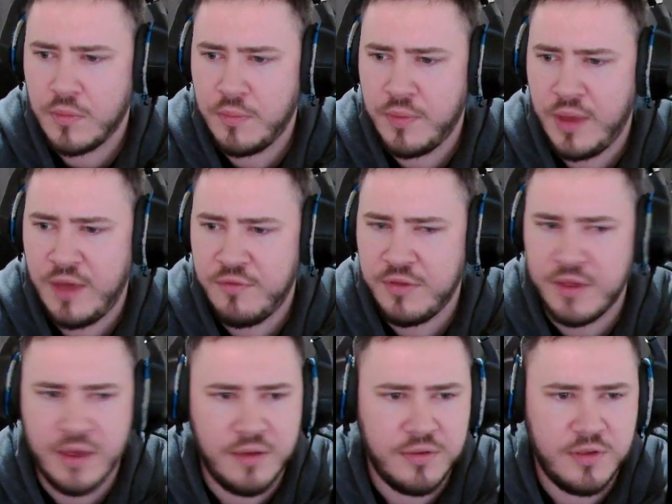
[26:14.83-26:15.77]
everything
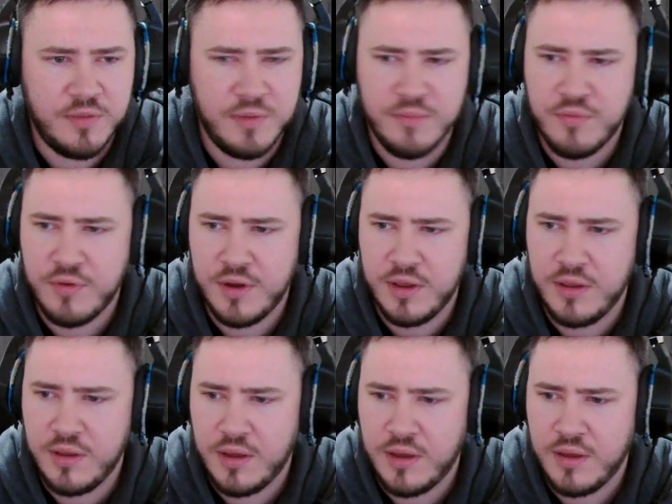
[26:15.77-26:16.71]
else has been
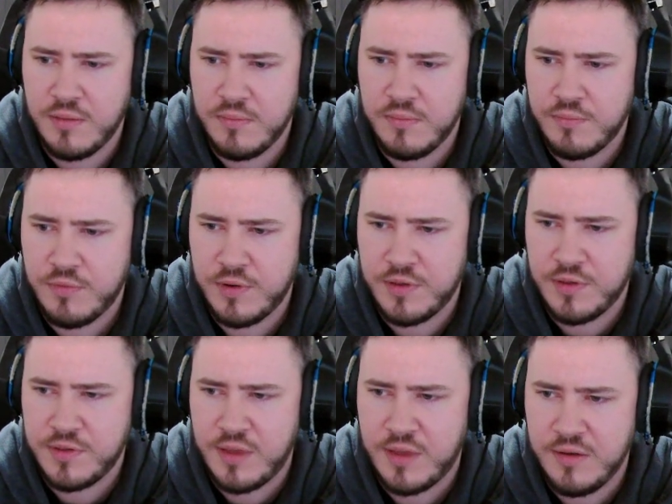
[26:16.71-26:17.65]
pretty
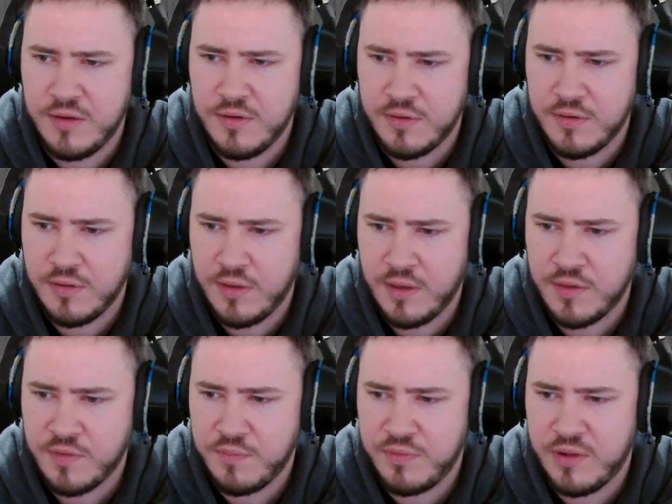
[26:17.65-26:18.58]
standard
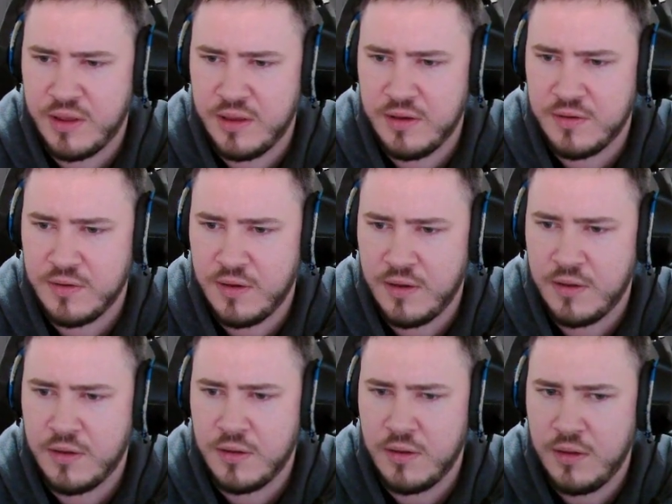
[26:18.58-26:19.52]
as played.
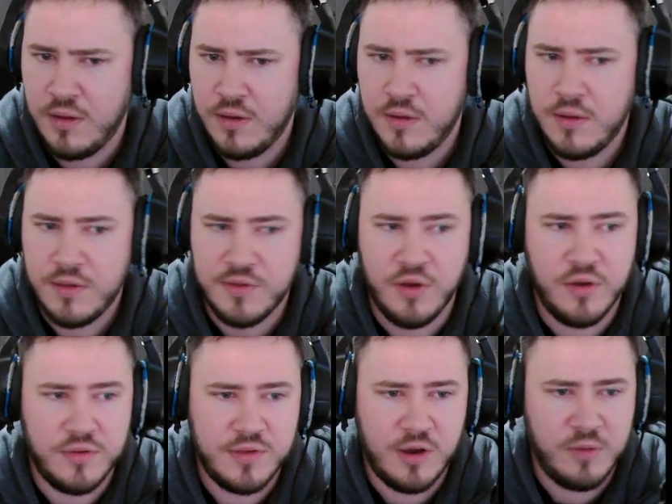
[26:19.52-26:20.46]
It's
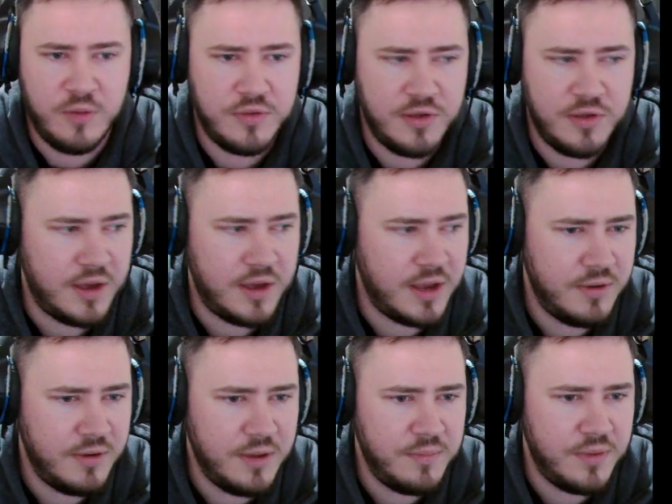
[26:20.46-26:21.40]
not terrible to check
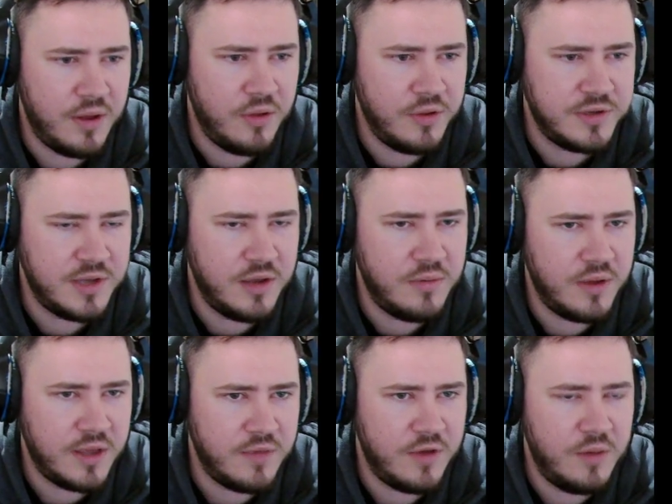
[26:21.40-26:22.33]
anyway, but on the turn
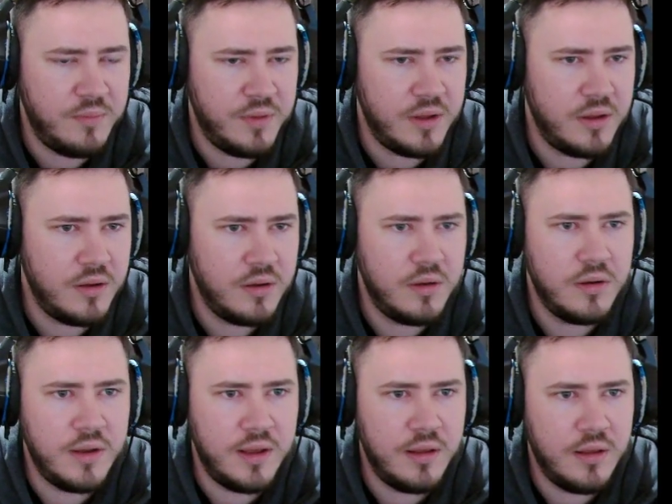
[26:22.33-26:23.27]
give up. But
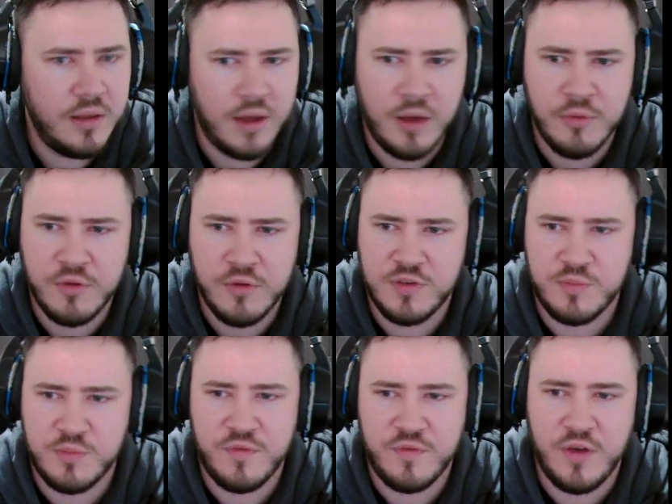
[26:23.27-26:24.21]
I would have just
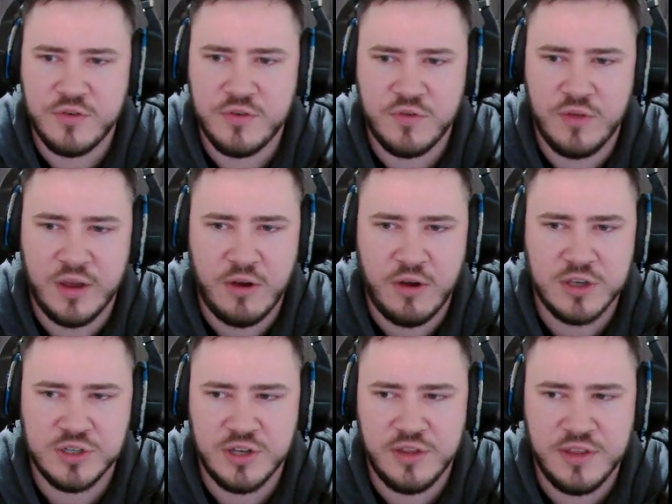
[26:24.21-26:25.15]
preferred
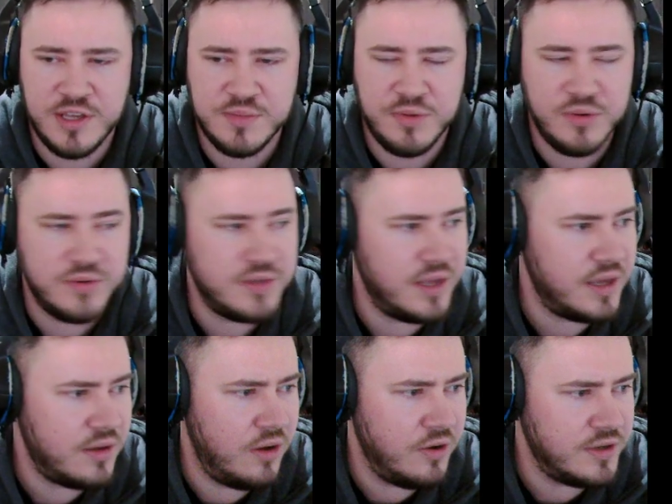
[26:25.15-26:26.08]
aggression in these pools, like
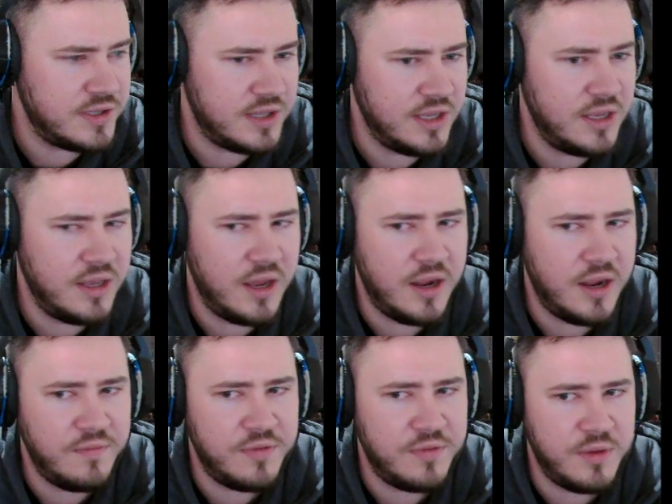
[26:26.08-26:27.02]
honestly,
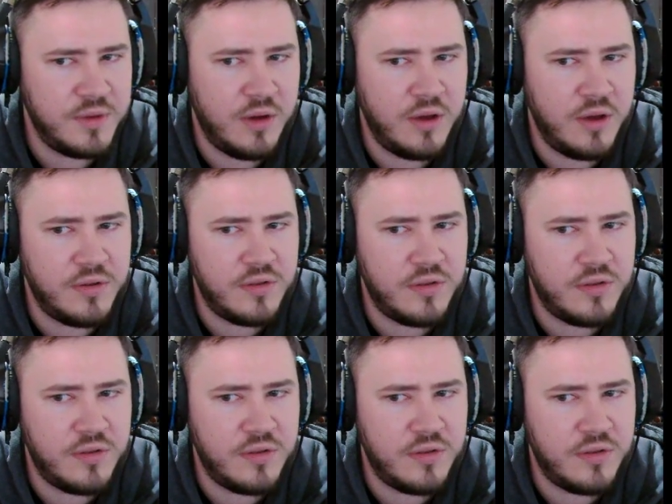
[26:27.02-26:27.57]
quite honest.